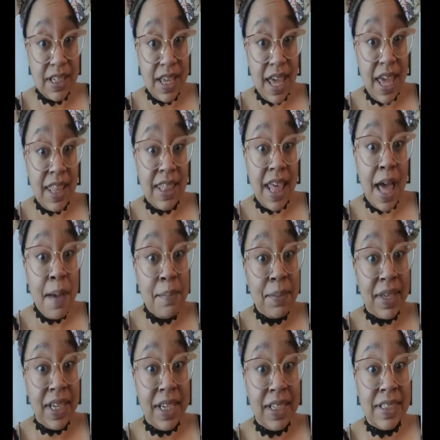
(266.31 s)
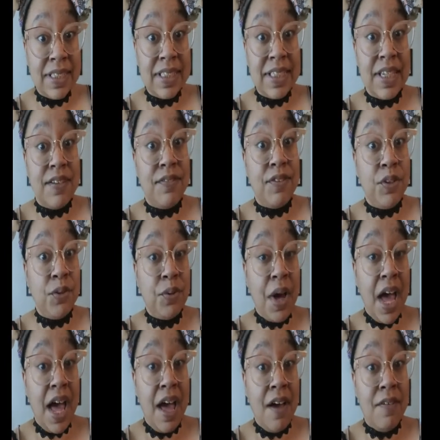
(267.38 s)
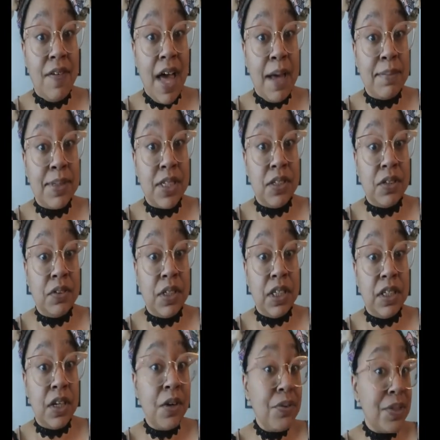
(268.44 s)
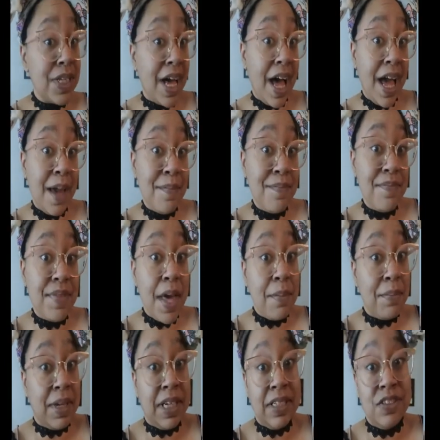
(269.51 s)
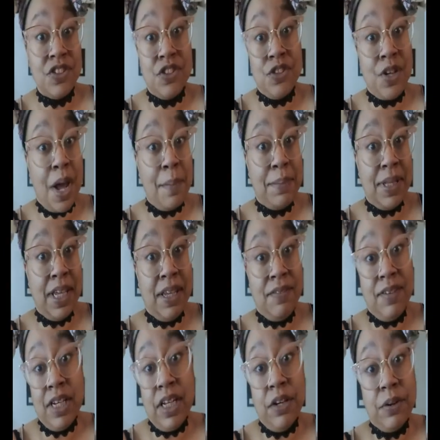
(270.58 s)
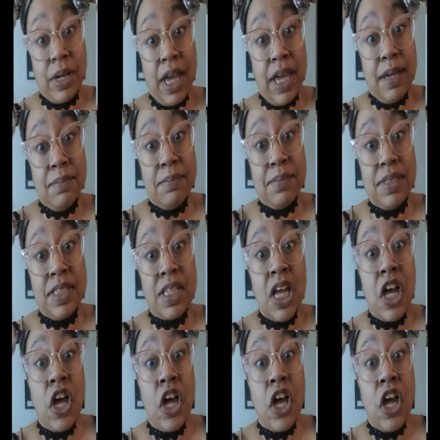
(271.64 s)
And that means if you have absolutely no time, that means you're not playing video games.